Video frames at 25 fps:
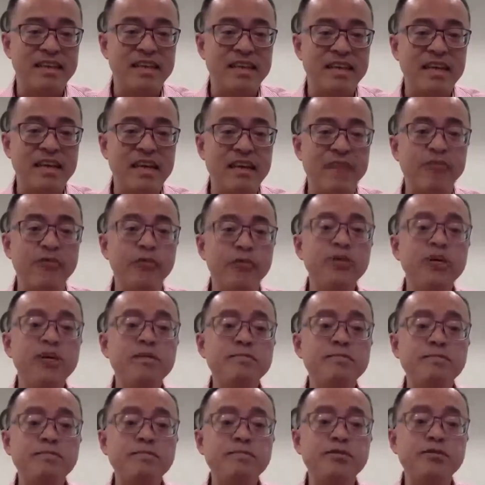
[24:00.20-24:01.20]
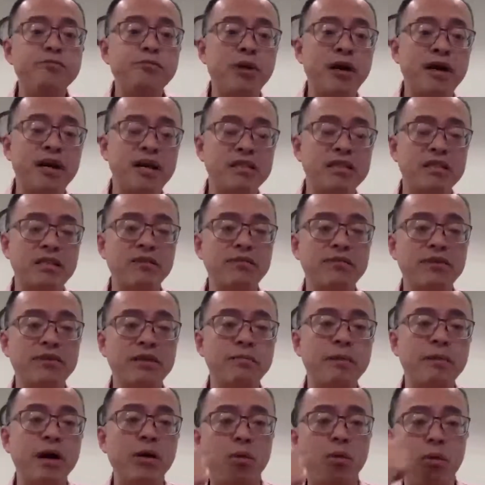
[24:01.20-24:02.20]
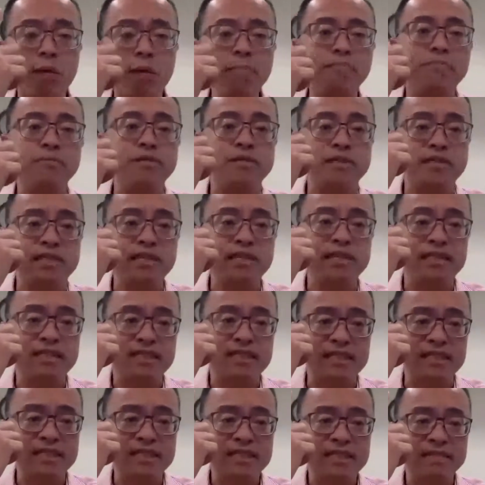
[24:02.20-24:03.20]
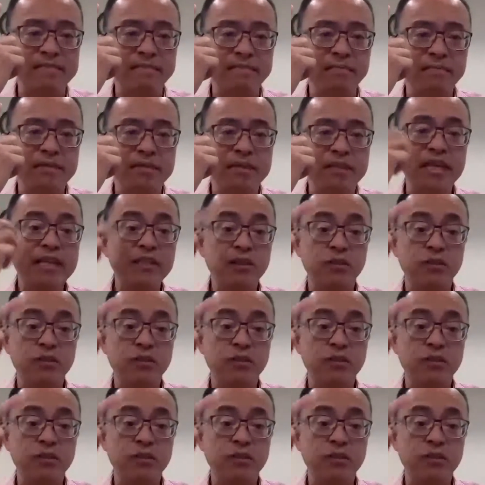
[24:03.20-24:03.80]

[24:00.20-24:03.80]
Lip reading: If you can improve productivity by 1%, that's